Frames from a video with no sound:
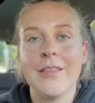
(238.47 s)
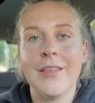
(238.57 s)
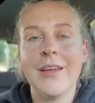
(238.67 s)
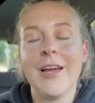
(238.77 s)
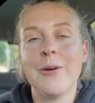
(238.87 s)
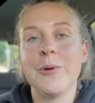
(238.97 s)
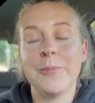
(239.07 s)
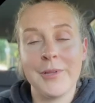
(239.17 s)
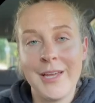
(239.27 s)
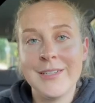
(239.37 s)
Then I would
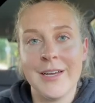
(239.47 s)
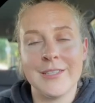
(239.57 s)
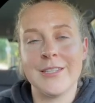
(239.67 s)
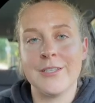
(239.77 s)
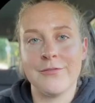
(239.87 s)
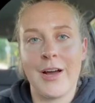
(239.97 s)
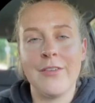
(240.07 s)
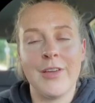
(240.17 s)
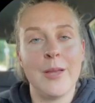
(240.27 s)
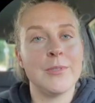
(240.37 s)
playtest these
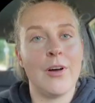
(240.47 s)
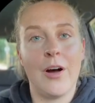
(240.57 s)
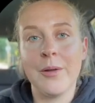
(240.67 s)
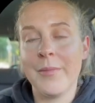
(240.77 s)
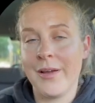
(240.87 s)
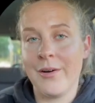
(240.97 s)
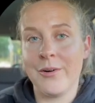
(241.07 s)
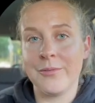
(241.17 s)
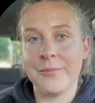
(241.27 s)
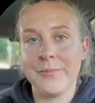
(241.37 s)
5 games on my
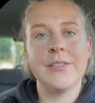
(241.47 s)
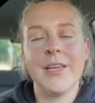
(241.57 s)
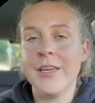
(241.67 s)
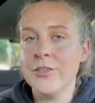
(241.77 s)
own, taking